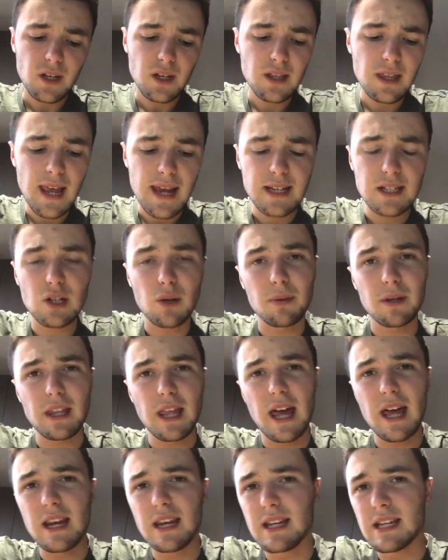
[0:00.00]
Next topic
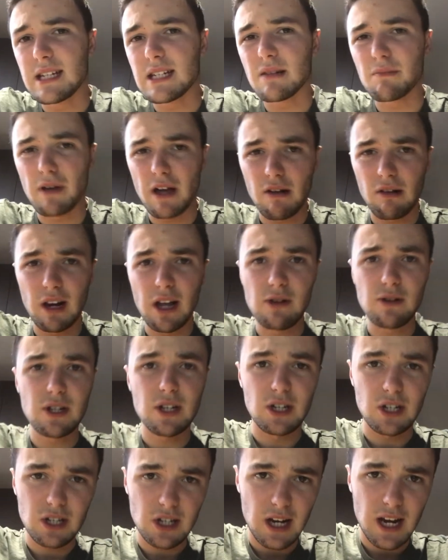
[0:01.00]
then is about
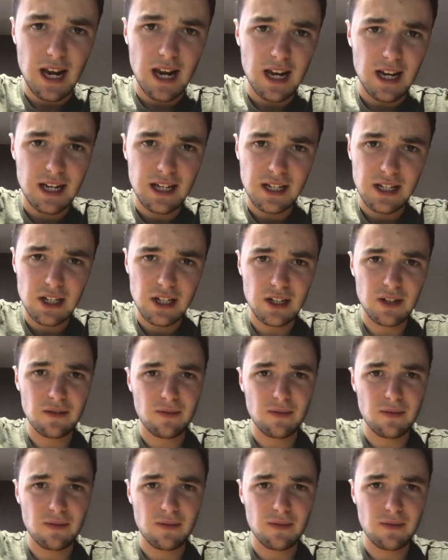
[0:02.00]
Lotus, and